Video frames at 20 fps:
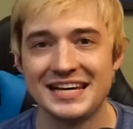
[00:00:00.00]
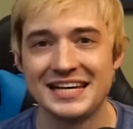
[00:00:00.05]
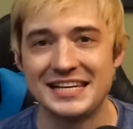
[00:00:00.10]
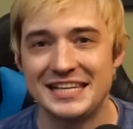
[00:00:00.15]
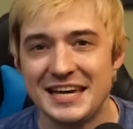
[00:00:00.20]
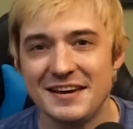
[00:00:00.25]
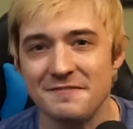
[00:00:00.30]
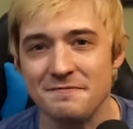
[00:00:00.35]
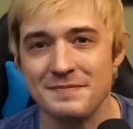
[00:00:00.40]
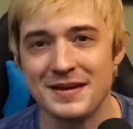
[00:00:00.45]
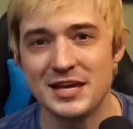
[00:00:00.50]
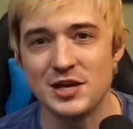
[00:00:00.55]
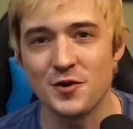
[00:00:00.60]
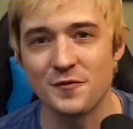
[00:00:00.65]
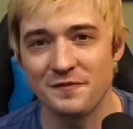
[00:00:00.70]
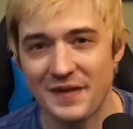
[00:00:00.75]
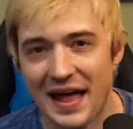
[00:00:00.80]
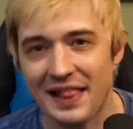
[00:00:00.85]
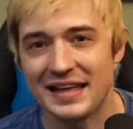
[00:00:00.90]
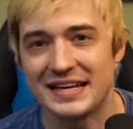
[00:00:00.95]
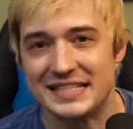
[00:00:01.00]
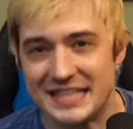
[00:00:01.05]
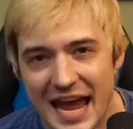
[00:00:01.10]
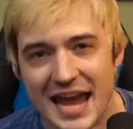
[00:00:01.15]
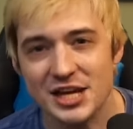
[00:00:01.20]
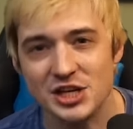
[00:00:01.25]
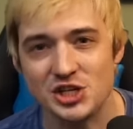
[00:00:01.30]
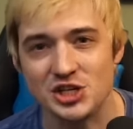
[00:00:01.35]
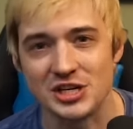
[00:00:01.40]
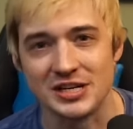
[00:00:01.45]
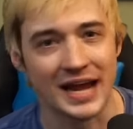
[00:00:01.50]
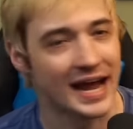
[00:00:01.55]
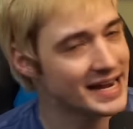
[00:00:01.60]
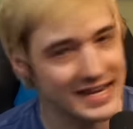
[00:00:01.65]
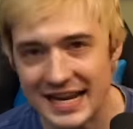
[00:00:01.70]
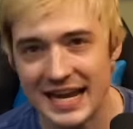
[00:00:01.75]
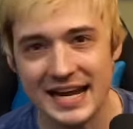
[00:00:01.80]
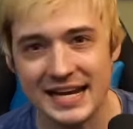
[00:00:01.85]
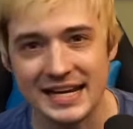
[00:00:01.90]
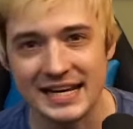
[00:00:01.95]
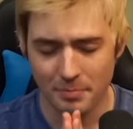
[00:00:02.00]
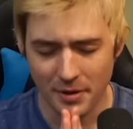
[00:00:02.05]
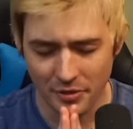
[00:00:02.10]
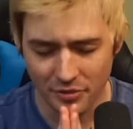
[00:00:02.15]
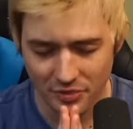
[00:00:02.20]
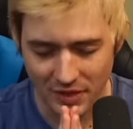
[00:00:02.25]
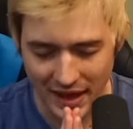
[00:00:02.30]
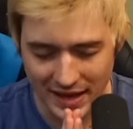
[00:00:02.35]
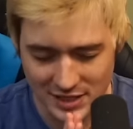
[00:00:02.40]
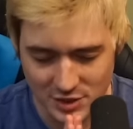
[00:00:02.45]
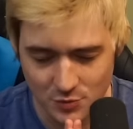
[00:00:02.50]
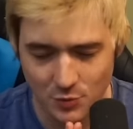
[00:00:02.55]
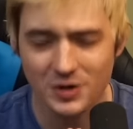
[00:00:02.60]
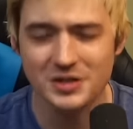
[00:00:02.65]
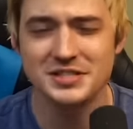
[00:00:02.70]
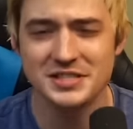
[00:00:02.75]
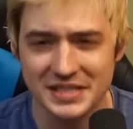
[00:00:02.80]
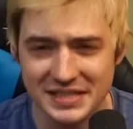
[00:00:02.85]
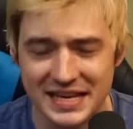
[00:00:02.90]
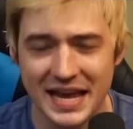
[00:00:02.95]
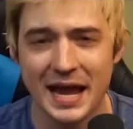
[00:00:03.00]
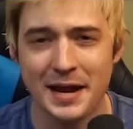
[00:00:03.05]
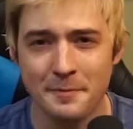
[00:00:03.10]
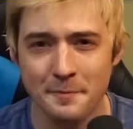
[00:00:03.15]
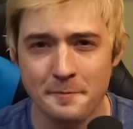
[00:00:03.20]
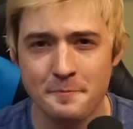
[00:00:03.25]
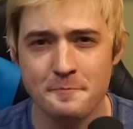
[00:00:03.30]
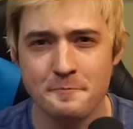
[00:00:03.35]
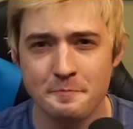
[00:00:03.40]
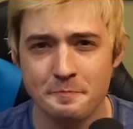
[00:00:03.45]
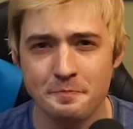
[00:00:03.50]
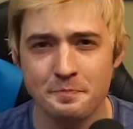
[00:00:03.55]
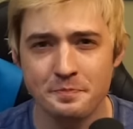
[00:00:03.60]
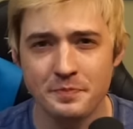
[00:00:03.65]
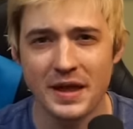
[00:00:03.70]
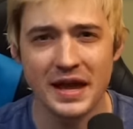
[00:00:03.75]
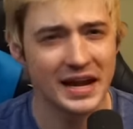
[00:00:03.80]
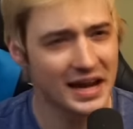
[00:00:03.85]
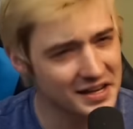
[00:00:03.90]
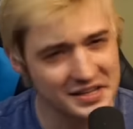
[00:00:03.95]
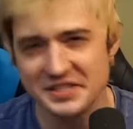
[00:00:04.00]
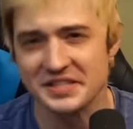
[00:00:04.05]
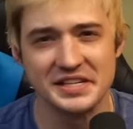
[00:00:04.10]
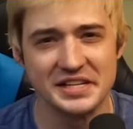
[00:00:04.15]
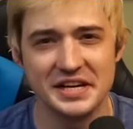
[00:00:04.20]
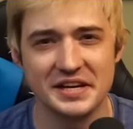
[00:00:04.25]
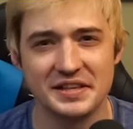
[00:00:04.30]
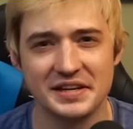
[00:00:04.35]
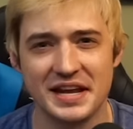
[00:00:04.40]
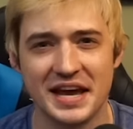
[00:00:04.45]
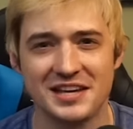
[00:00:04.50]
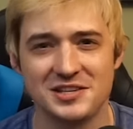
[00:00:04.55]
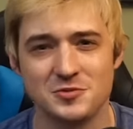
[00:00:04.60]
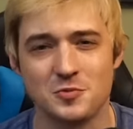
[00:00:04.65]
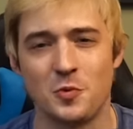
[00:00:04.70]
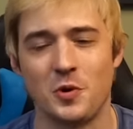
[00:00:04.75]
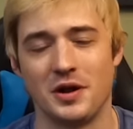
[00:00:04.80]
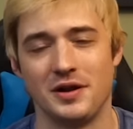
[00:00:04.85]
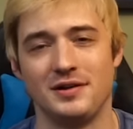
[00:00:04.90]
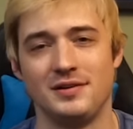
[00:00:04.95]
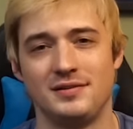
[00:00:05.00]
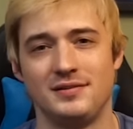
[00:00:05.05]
Give me your validation. I need it. But thanks once again, and I'll see you in the next one.